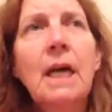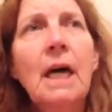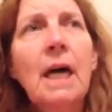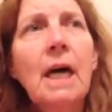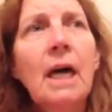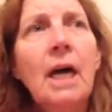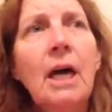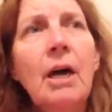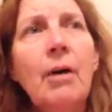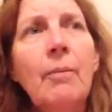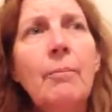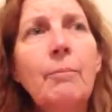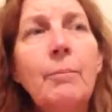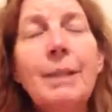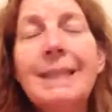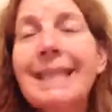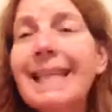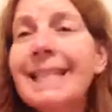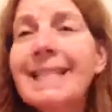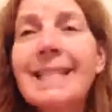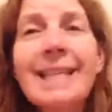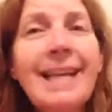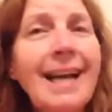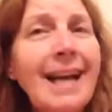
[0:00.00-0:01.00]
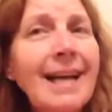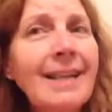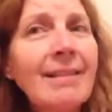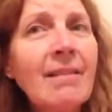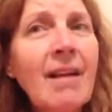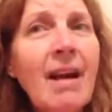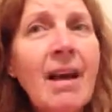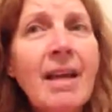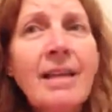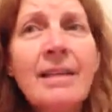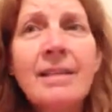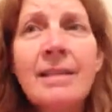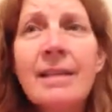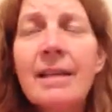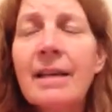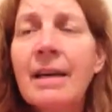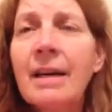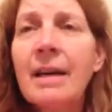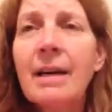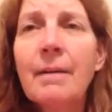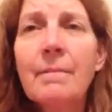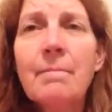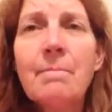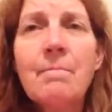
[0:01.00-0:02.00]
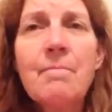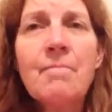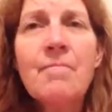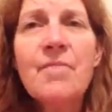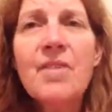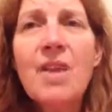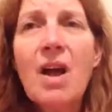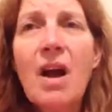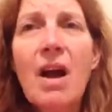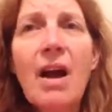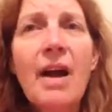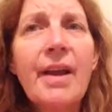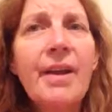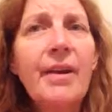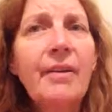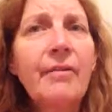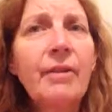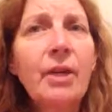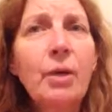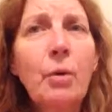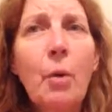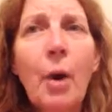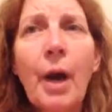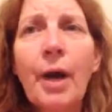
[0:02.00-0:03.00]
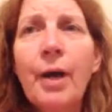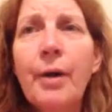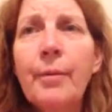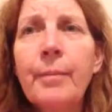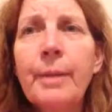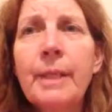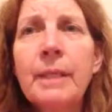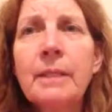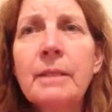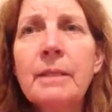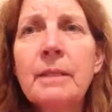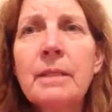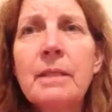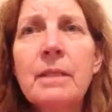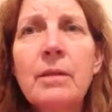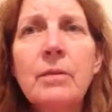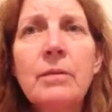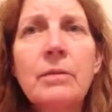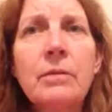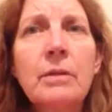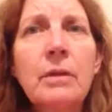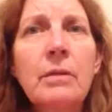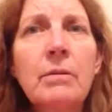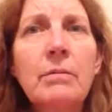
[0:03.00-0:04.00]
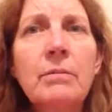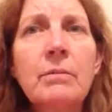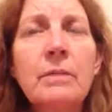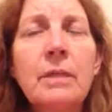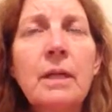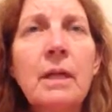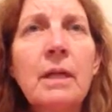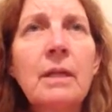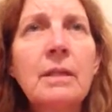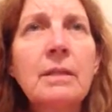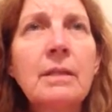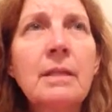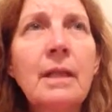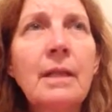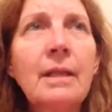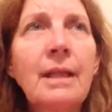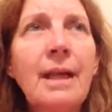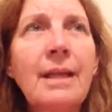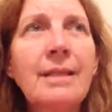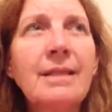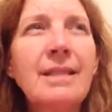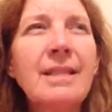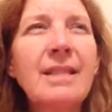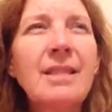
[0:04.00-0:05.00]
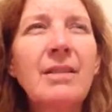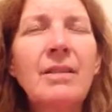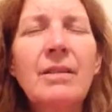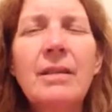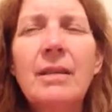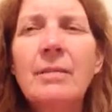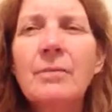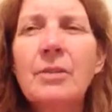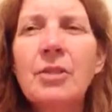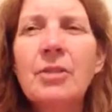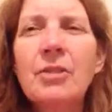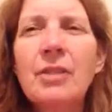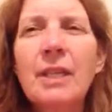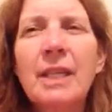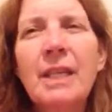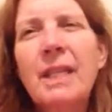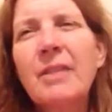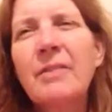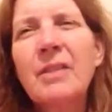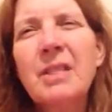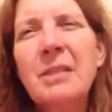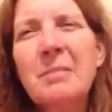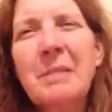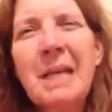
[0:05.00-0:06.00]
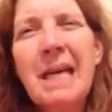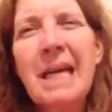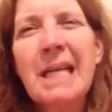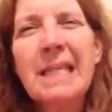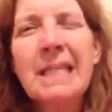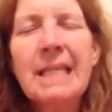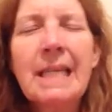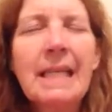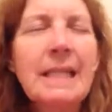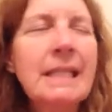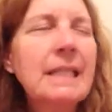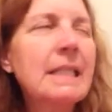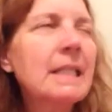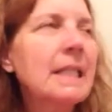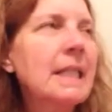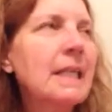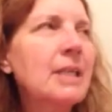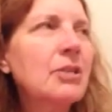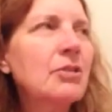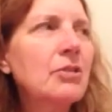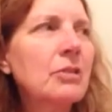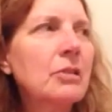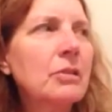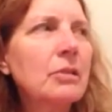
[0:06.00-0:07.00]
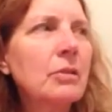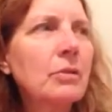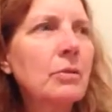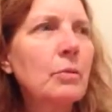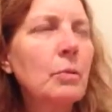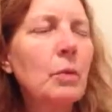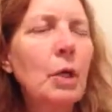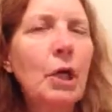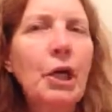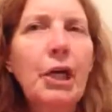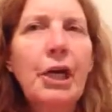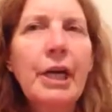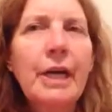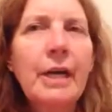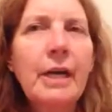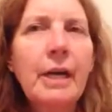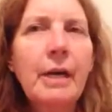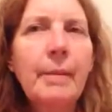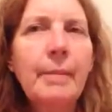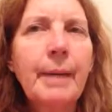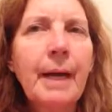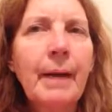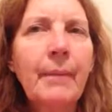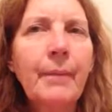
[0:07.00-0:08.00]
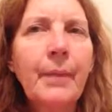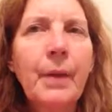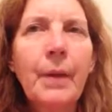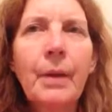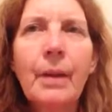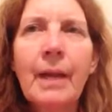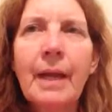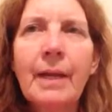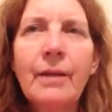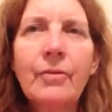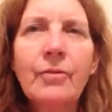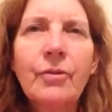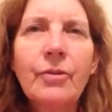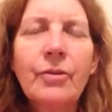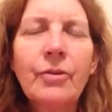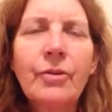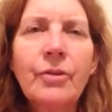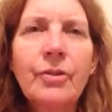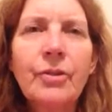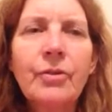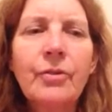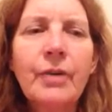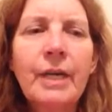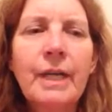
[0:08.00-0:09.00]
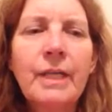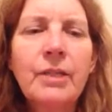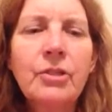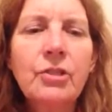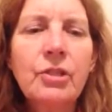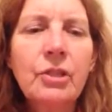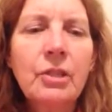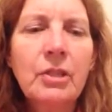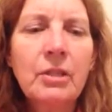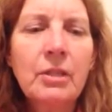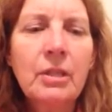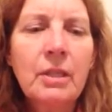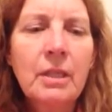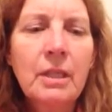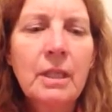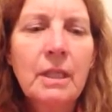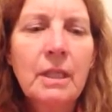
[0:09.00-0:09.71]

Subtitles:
But that's a guideline, not a requirement, so don't set that in stone. I'm just trying to give you some context in case you're a little worried about the length or the duration.